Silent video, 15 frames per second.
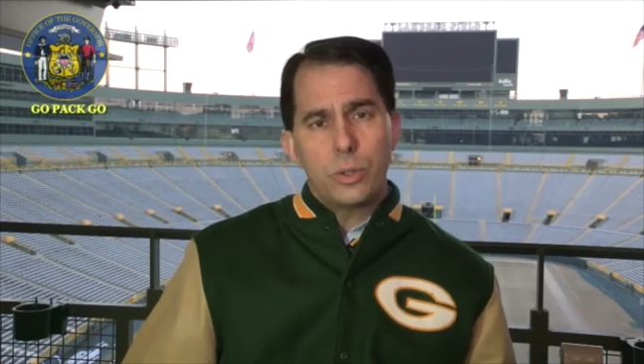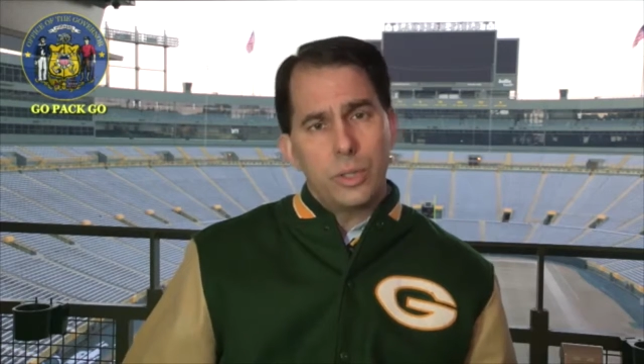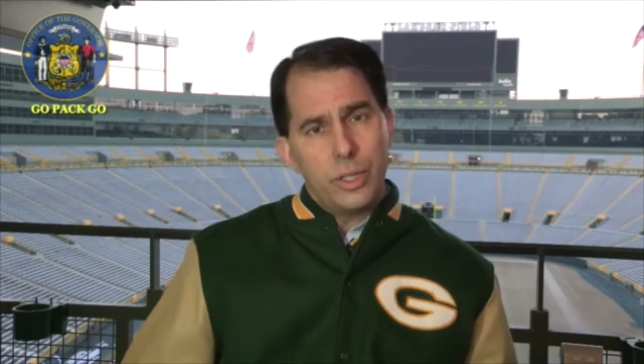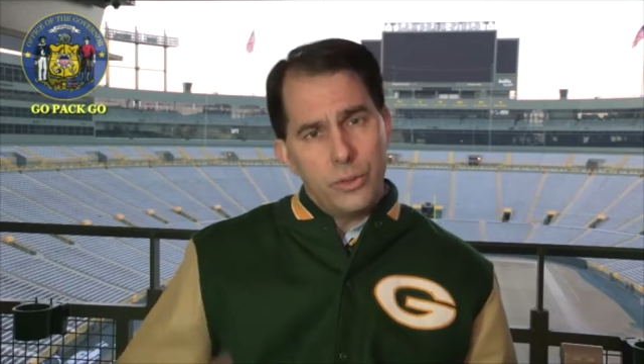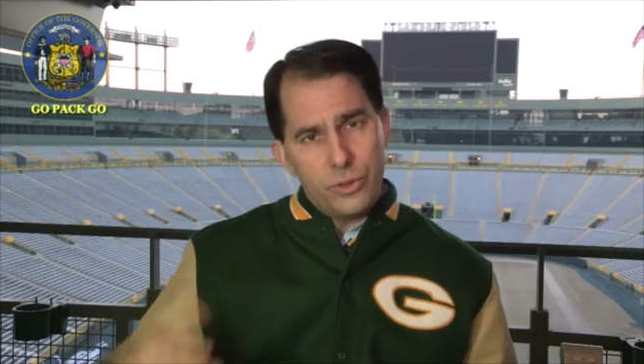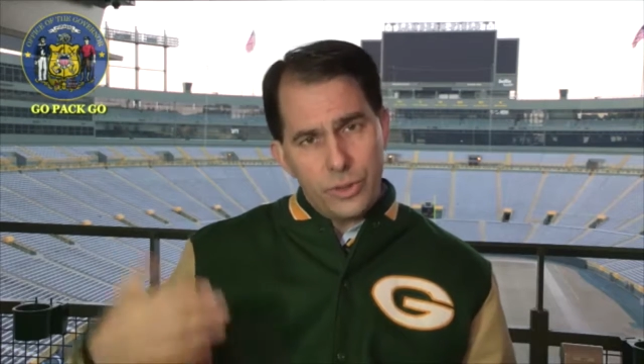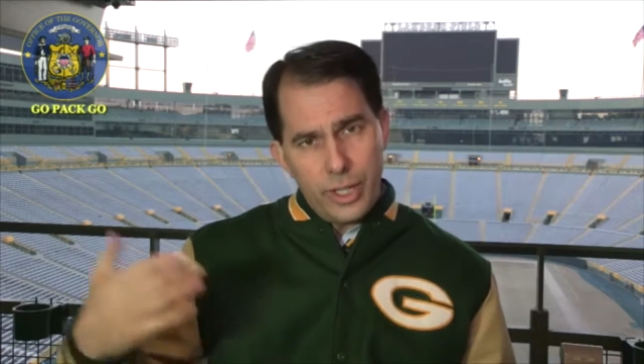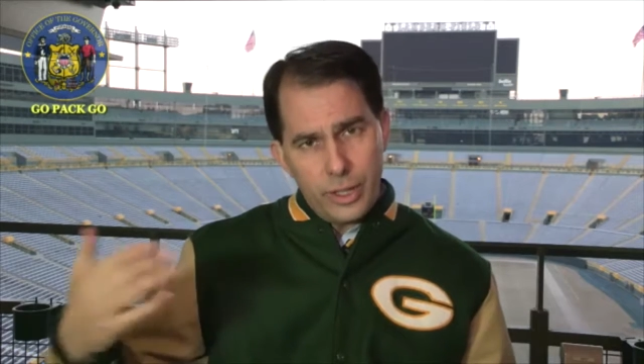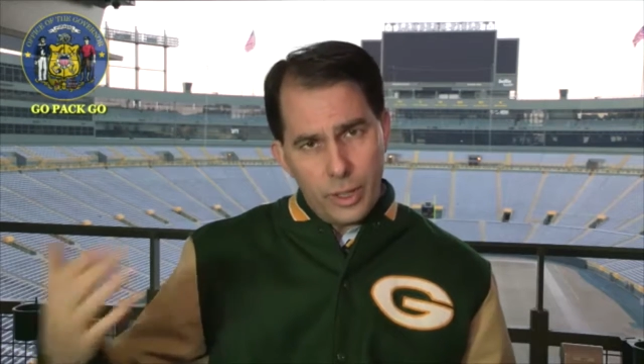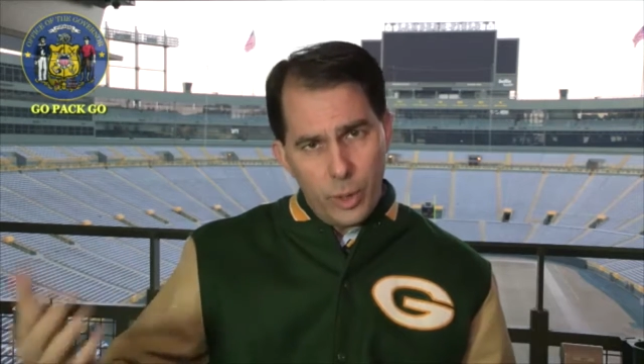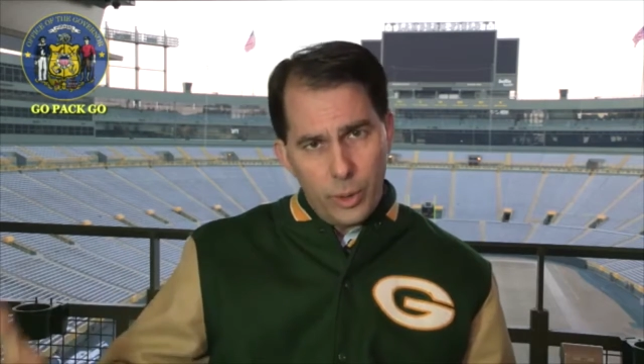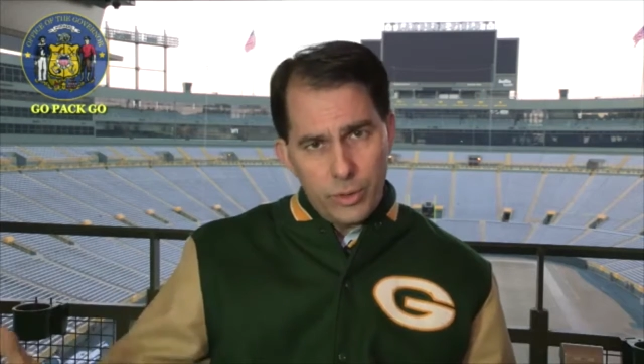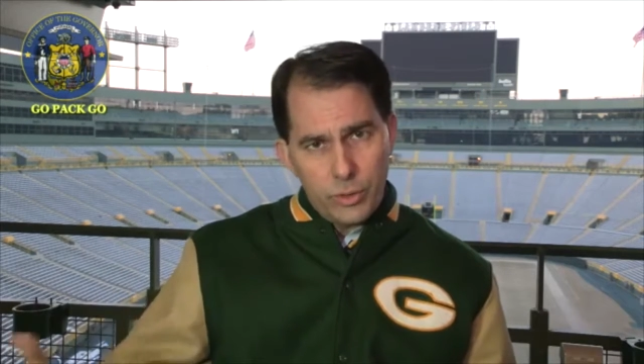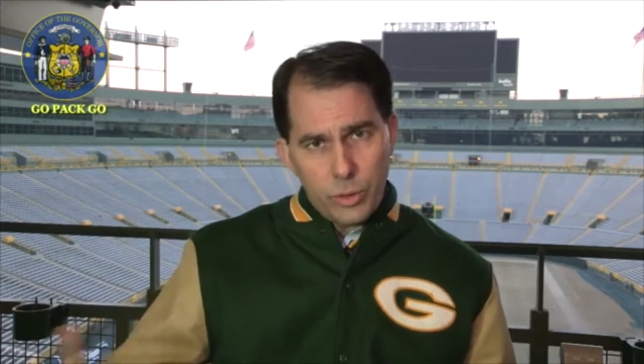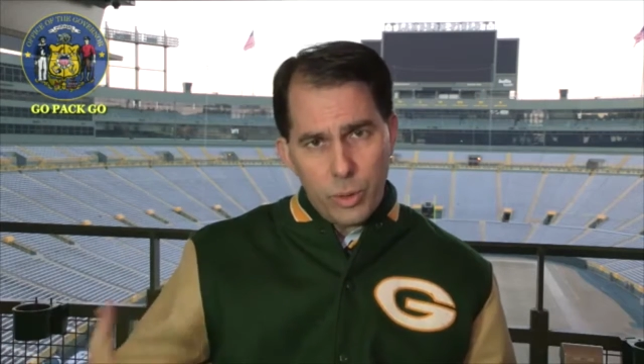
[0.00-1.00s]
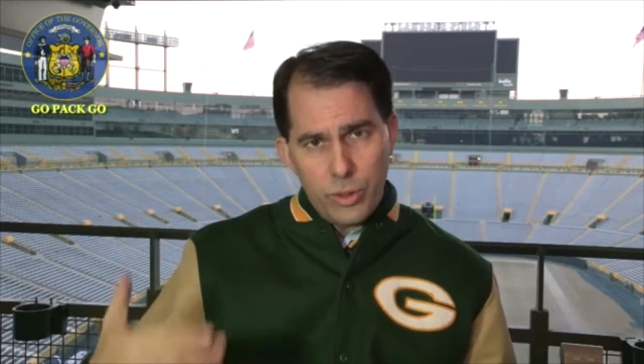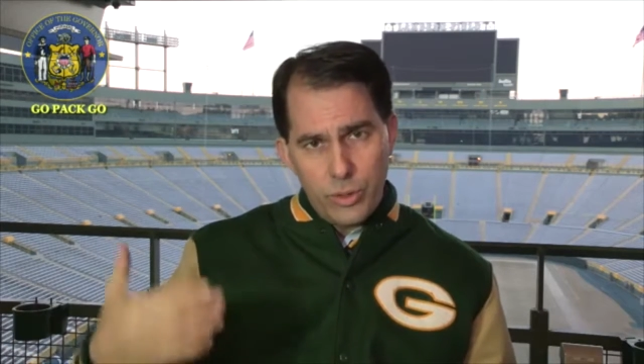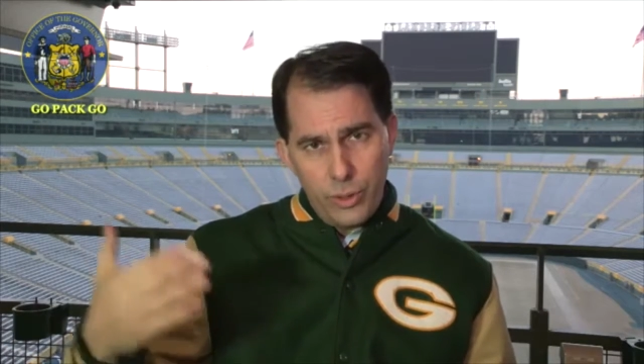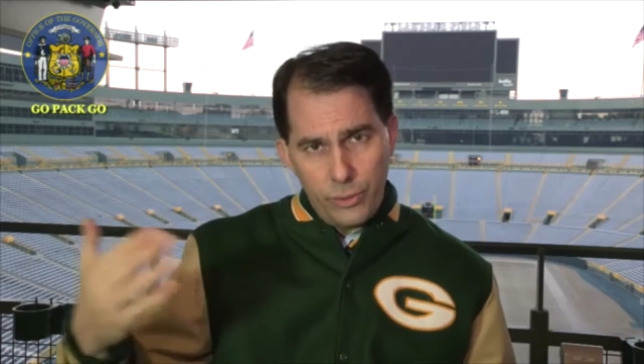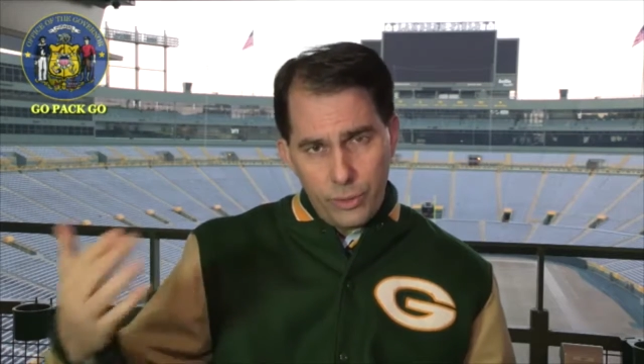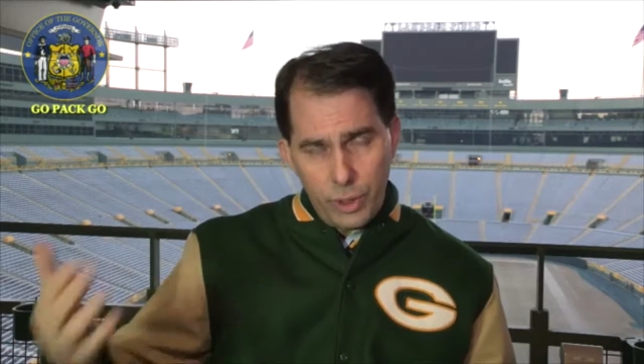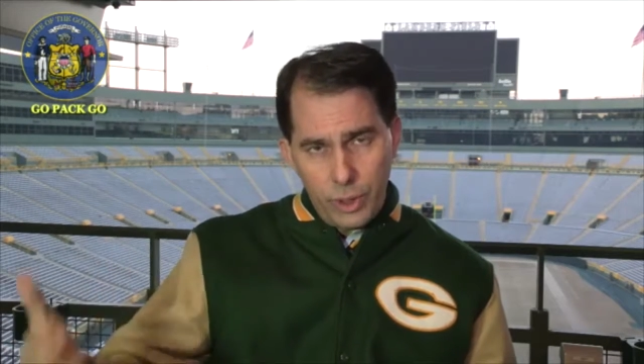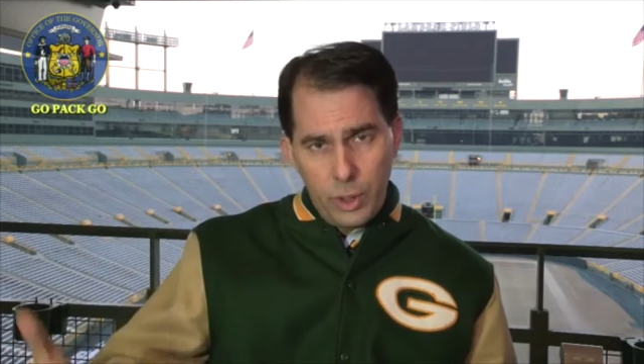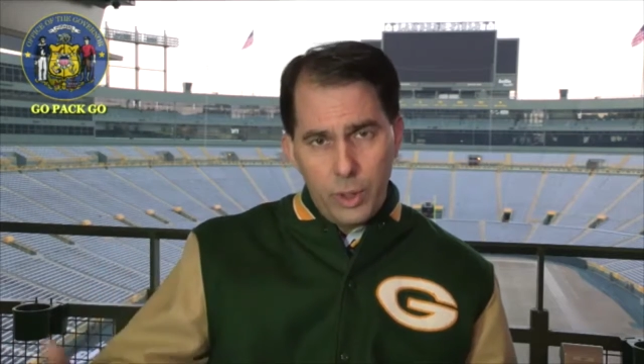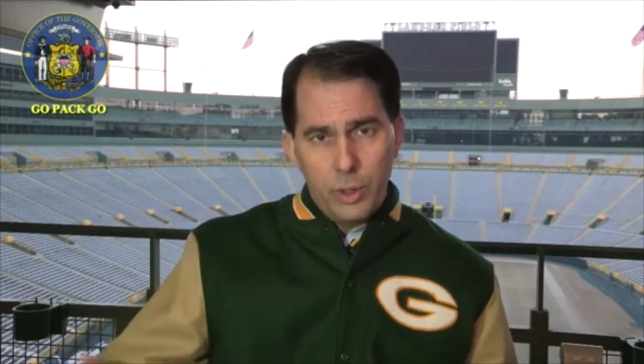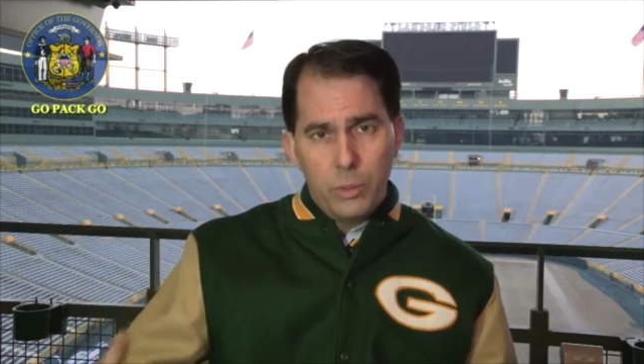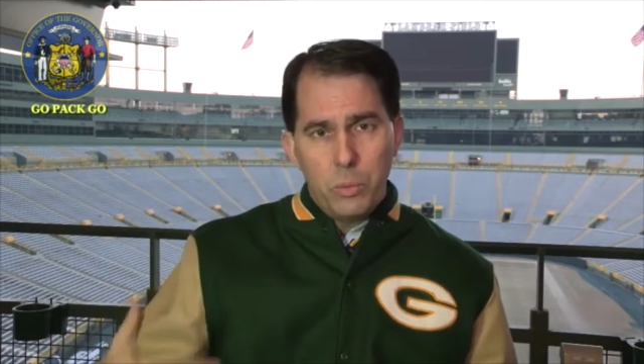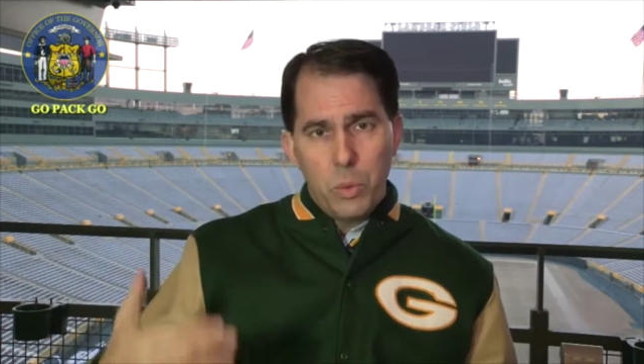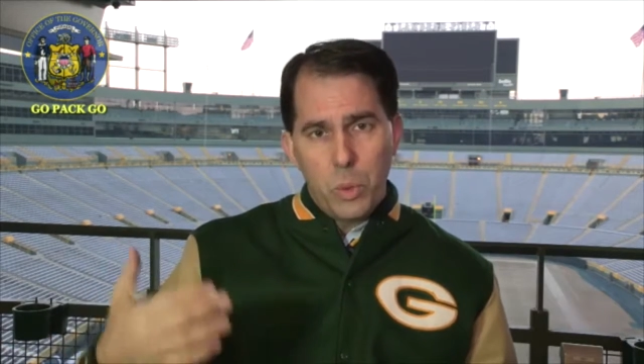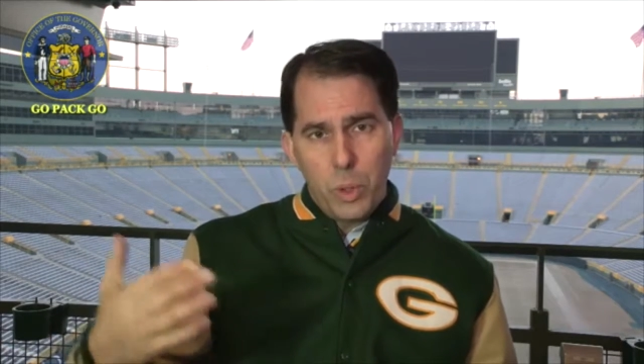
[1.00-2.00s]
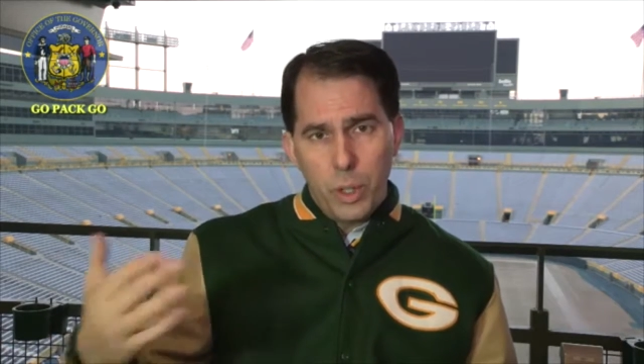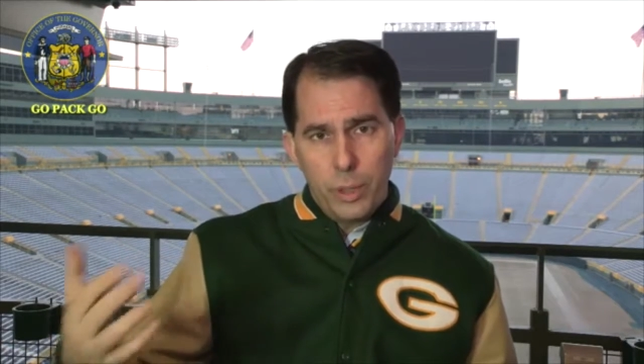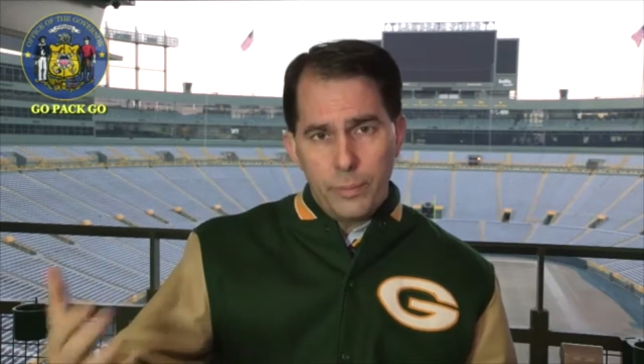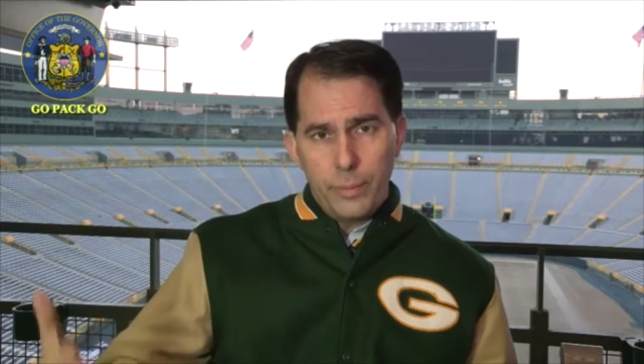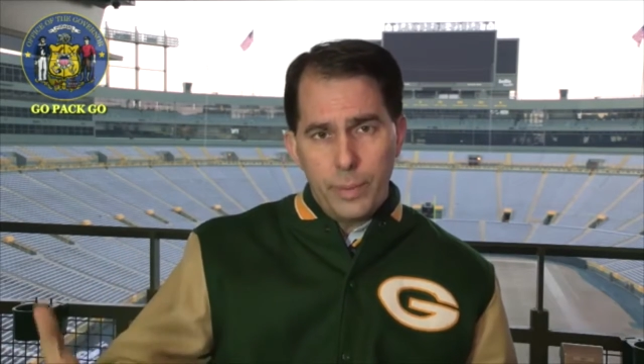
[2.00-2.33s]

and instead going toward this more